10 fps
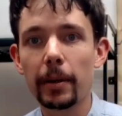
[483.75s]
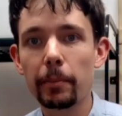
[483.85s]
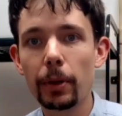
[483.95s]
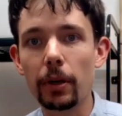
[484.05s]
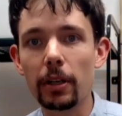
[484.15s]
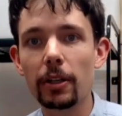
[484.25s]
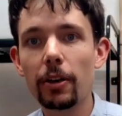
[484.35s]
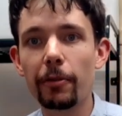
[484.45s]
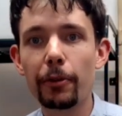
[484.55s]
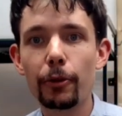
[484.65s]
put a
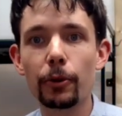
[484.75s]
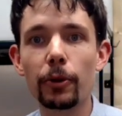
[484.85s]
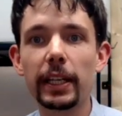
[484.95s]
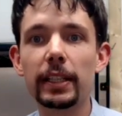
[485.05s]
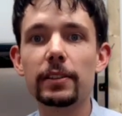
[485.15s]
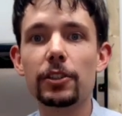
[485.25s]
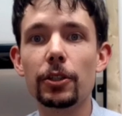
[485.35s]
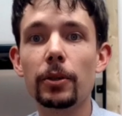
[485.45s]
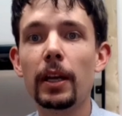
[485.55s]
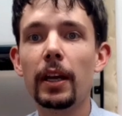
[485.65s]
lot of thought into